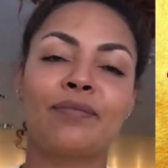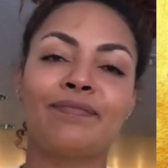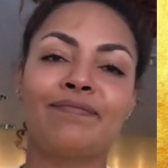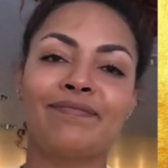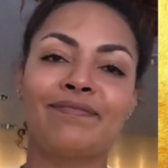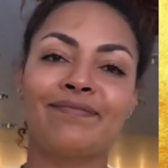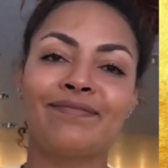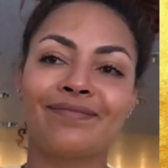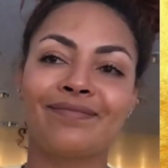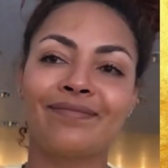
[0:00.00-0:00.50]

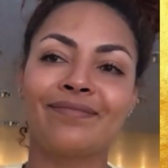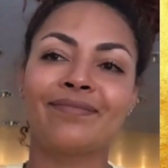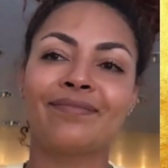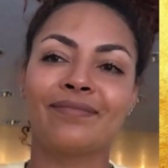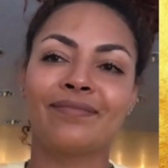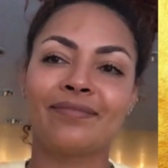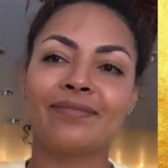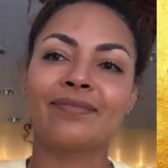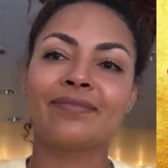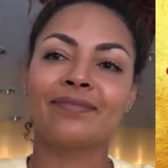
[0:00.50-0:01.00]
Awesome. We
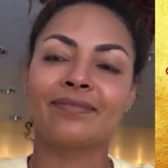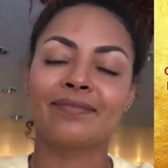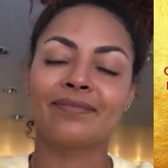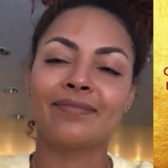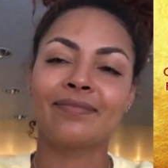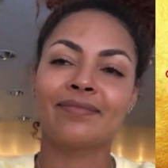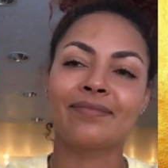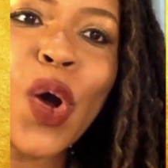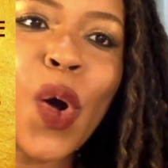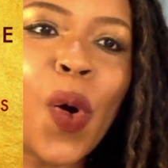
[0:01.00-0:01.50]
can't wait.
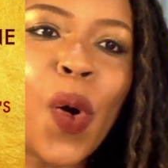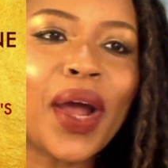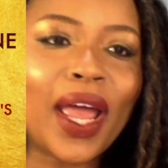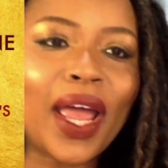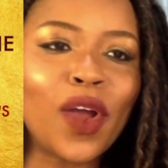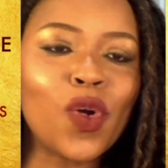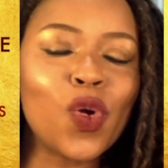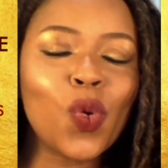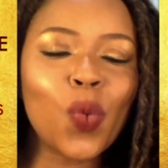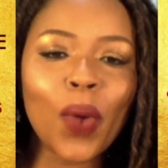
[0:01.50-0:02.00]
So, okay,
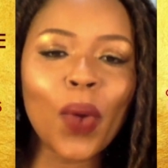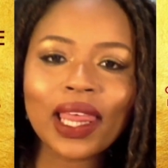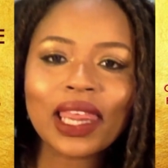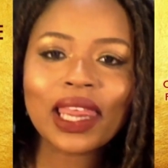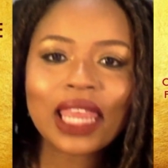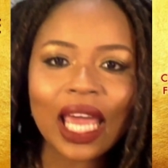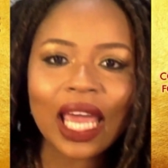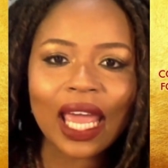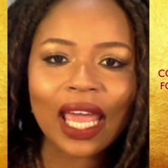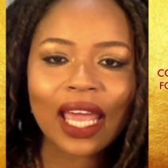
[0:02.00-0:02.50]
quick
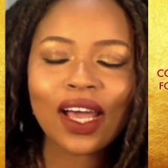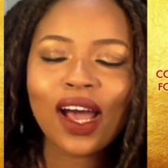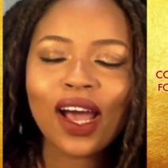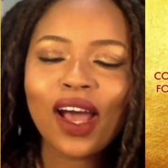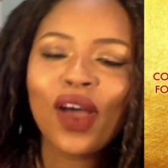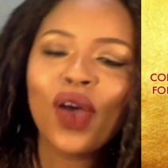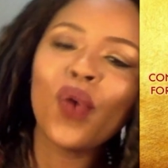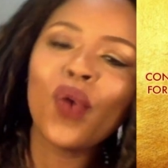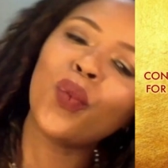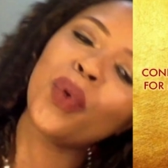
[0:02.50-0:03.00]
thing.
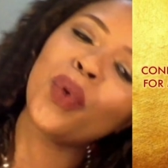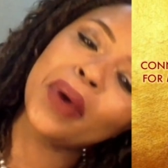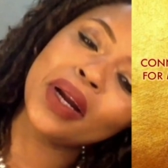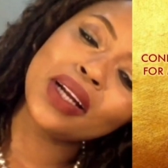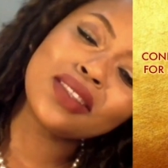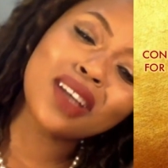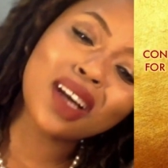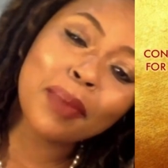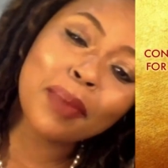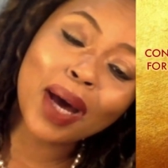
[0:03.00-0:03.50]
We want to talk
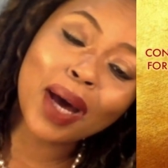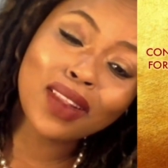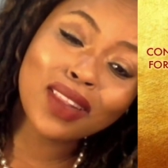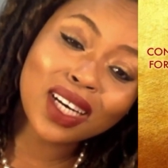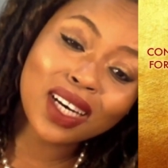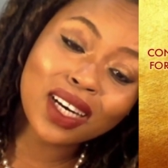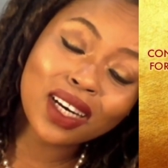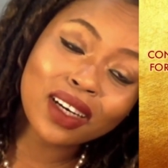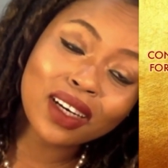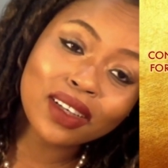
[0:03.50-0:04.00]
about
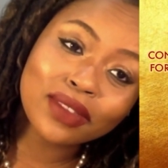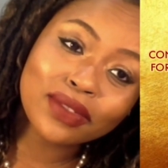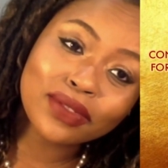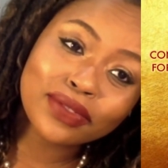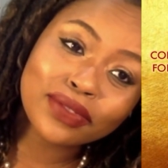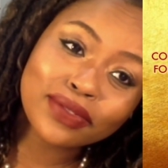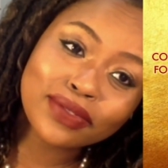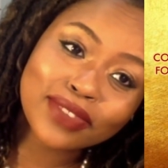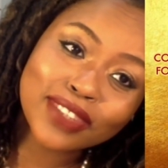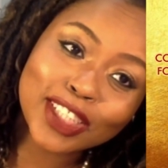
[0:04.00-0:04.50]
love,
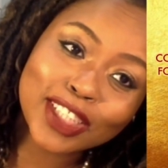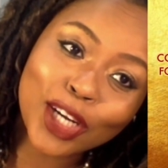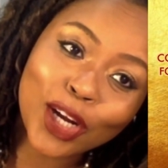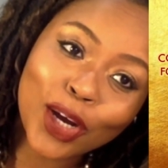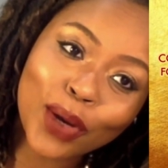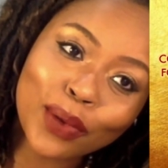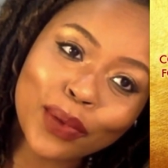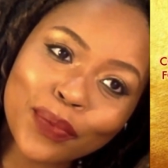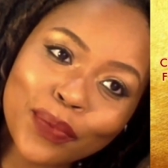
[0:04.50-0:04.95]
you know.